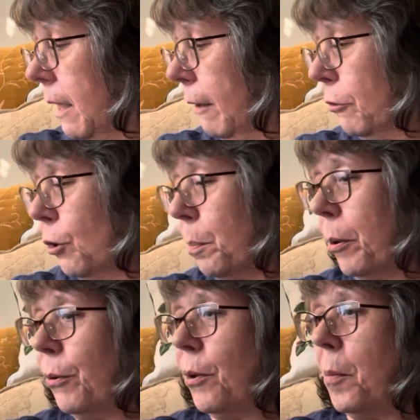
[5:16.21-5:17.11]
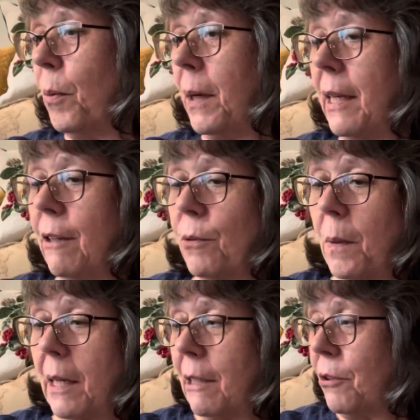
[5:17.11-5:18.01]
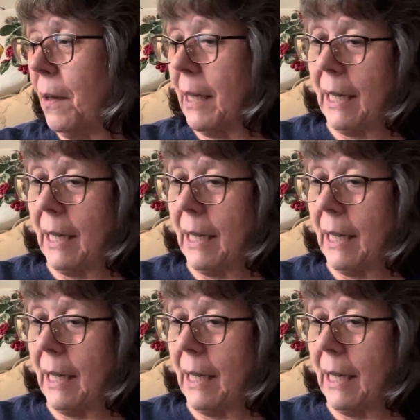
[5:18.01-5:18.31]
I just put them away as well, so